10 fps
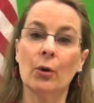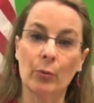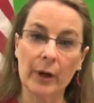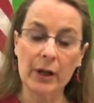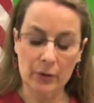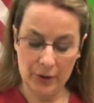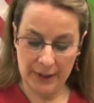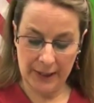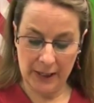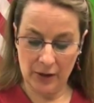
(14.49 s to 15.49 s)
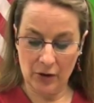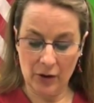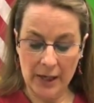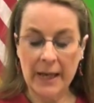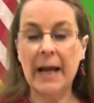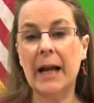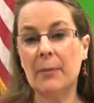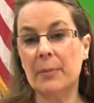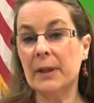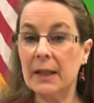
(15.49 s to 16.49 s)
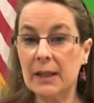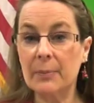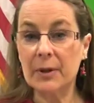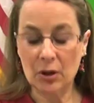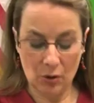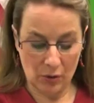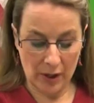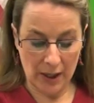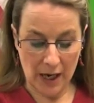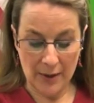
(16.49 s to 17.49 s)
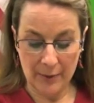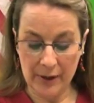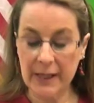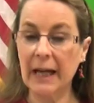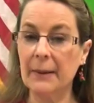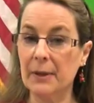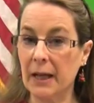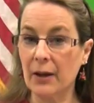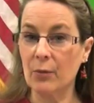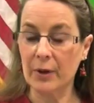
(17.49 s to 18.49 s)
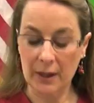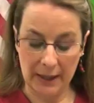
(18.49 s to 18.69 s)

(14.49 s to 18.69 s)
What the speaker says: readers' theater, and participatory library came together with